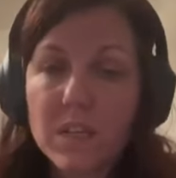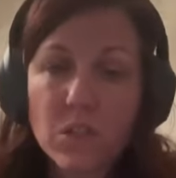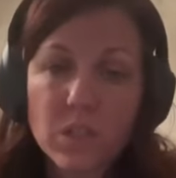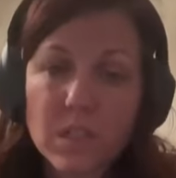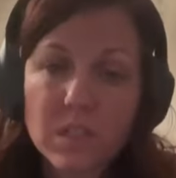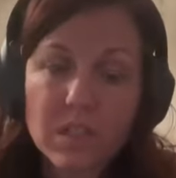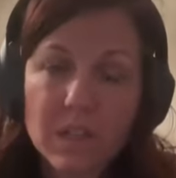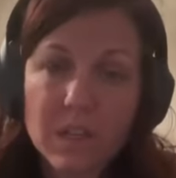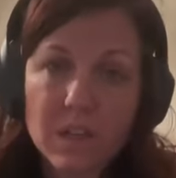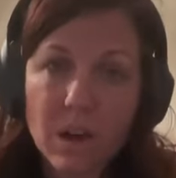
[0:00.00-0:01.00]
it to Jesus and
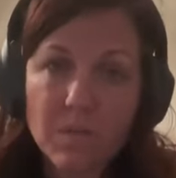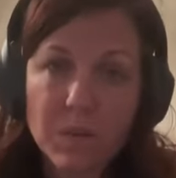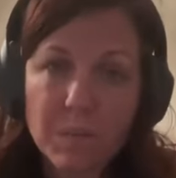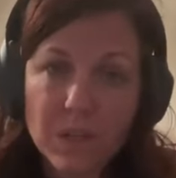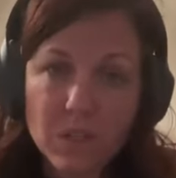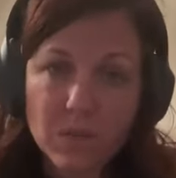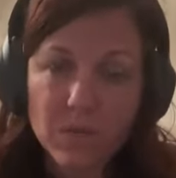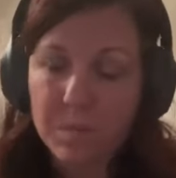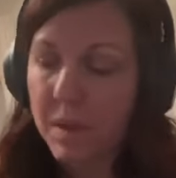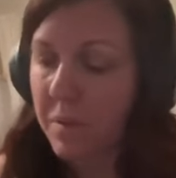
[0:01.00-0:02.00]
get confirmation
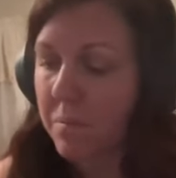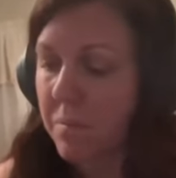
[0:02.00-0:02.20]
from him.